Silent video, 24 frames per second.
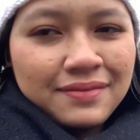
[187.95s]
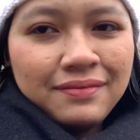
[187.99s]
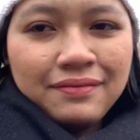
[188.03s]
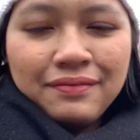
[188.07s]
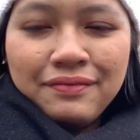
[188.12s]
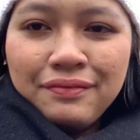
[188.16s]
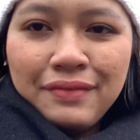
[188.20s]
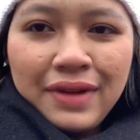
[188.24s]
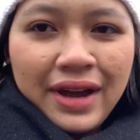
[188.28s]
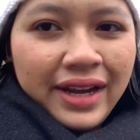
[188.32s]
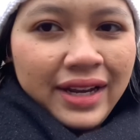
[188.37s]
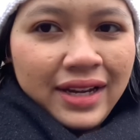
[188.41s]

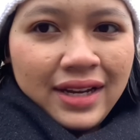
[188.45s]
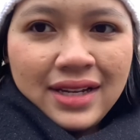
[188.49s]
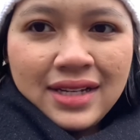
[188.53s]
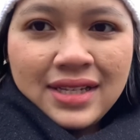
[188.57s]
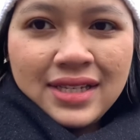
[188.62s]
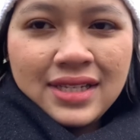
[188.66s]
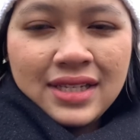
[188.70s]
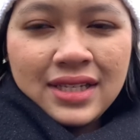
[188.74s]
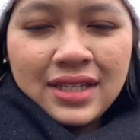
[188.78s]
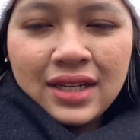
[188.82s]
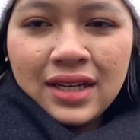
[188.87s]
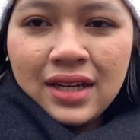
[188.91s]

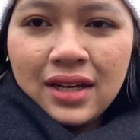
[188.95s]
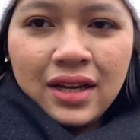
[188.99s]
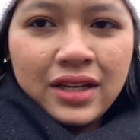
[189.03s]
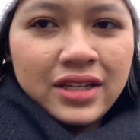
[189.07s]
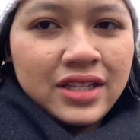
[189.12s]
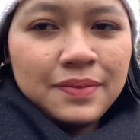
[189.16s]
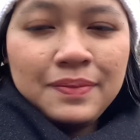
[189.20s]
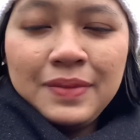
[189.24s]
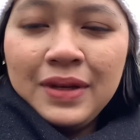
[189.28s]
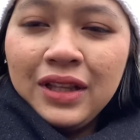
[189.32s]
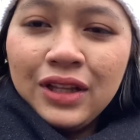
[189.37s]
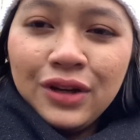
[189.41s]
minus
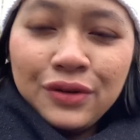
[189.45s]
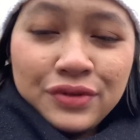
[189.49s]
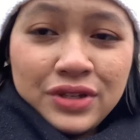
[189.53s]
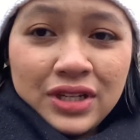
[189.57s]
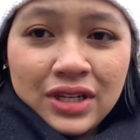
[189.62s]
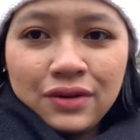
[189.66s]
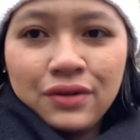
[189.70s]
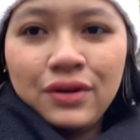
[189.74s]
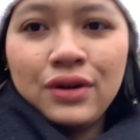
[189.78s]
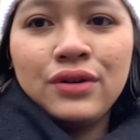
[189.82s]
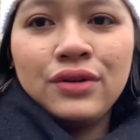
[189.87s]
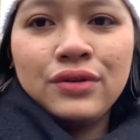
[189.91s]
it's below
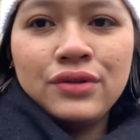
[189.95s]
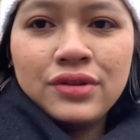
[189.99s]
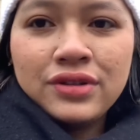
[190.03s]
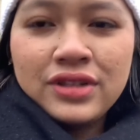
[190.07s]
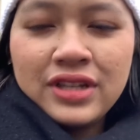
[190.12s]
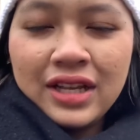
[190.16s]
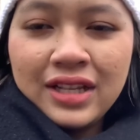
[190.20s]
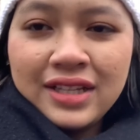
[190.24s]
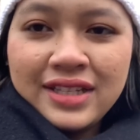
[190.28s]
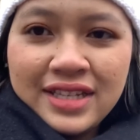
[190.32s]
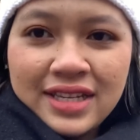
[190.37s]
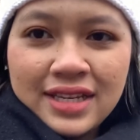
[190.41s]
0
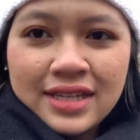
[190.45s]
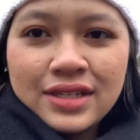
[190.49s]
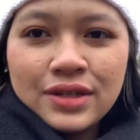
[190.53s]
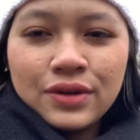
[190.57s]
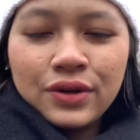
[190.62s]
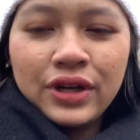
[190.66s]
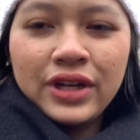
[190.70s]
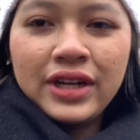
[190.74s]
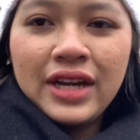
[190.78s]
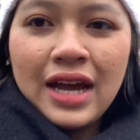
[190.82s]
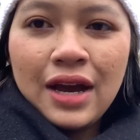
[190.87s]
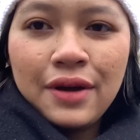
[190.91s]
Celsius,
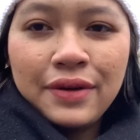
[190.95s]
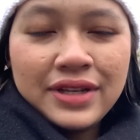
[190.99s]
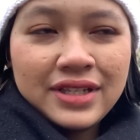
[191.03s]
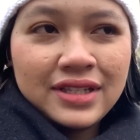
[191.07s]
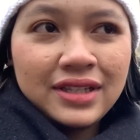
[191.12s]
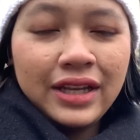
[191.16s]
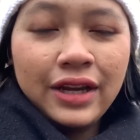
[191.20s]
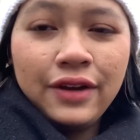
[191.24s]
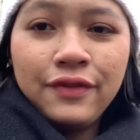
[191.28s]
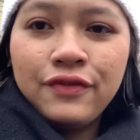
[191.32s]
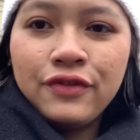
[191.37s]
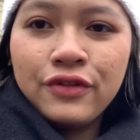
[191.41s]
or now it's
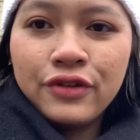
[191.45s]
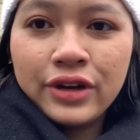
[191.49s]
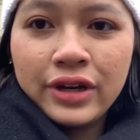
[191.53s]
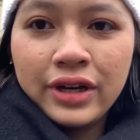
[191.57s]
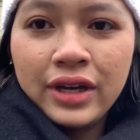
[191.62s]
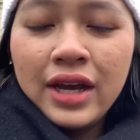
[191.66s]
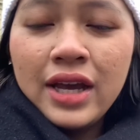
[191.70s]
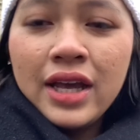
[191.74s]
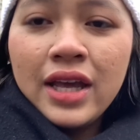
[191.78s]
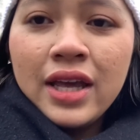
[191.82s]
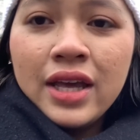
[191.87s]
like 4